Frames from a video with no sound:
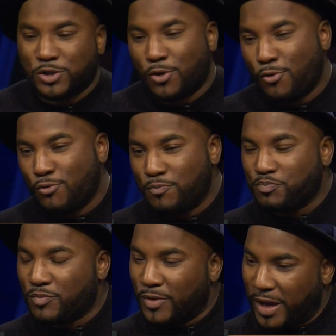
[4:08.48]
So
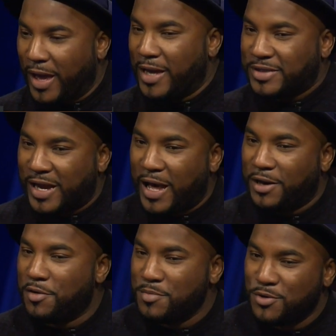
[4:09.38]
as I got
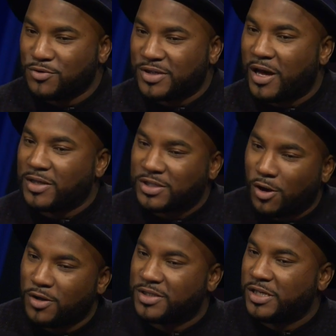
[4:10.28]
into music, I
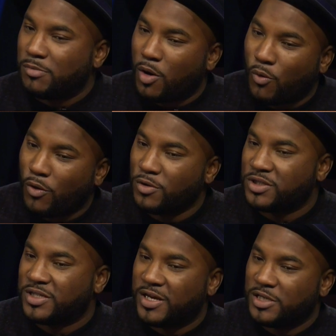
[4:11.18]
started seeing my
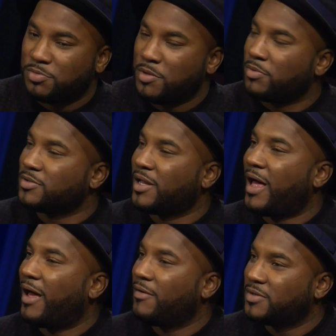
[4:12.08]
words change people's
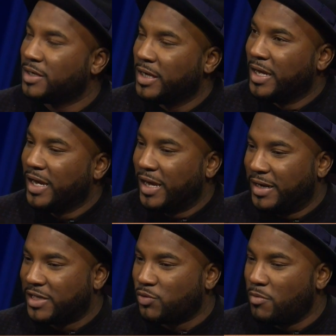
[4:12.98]
lives, and
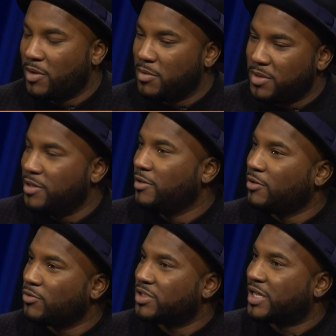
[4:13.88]
that's what made me,
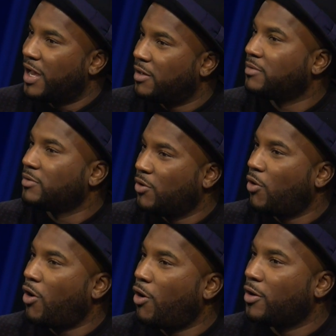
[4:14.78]
just kind of go
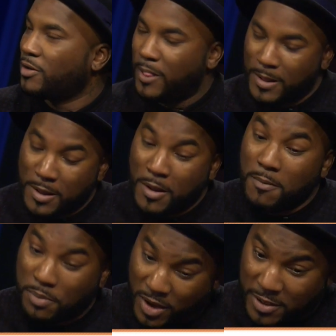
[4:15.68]
harder.
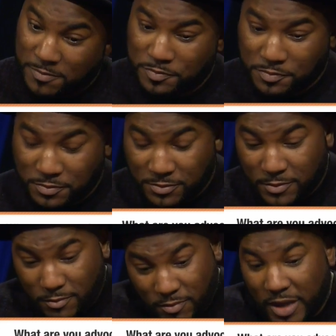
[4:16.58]
But
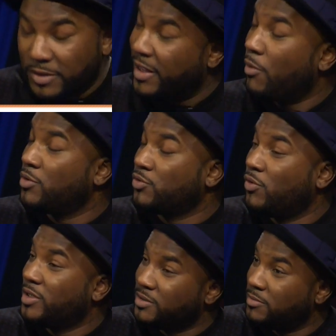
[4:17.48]
that was
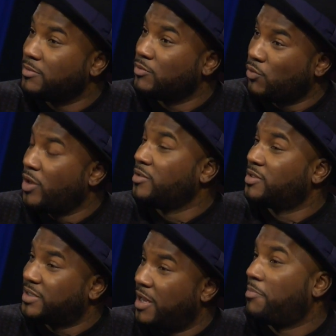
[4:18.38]
one
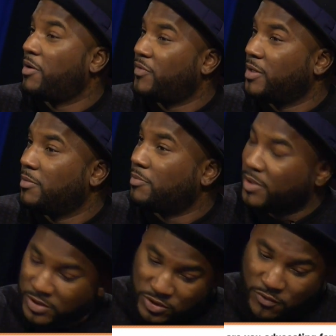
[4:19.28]
step of it.
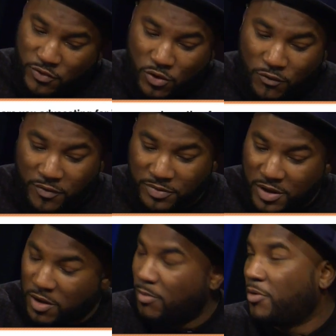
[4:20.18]
But so if you go from
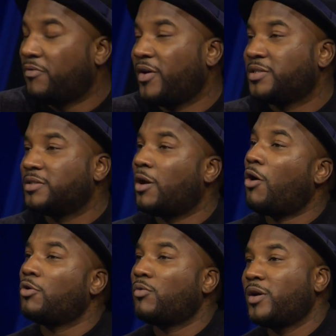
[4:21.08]
Thug Motivation
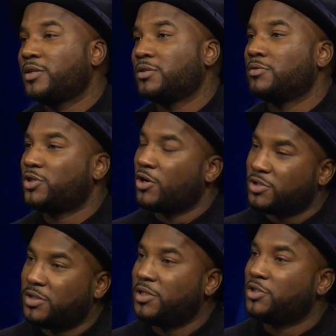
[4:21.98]
all the way to Church
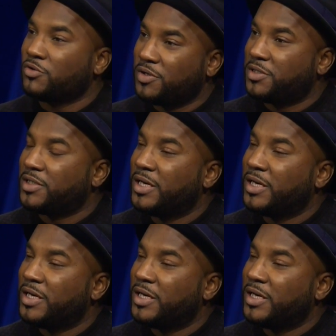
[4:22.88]
in These Streets,